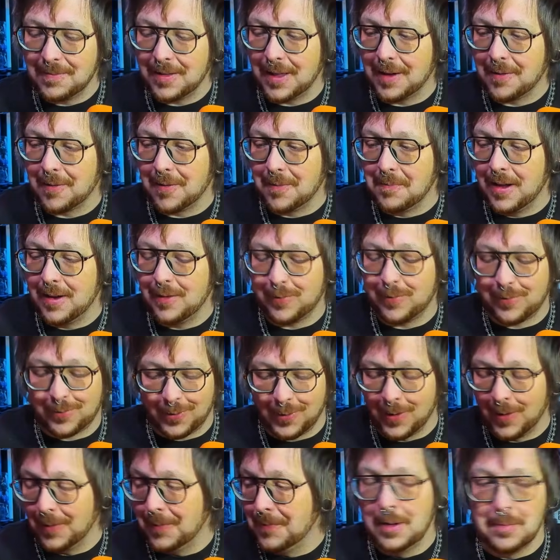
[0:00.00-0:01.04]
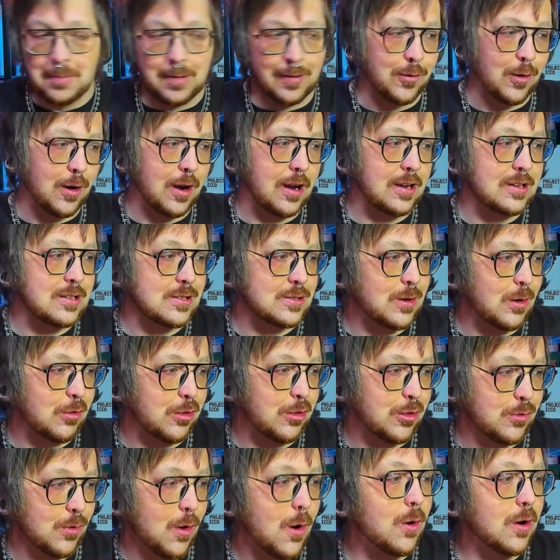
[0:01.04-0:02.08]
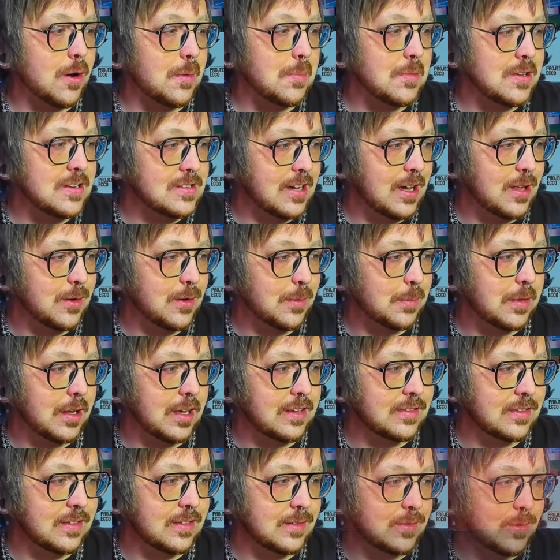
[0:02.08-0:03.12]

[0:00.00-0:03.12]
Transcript: they were meant for before I just go throwing them into other places,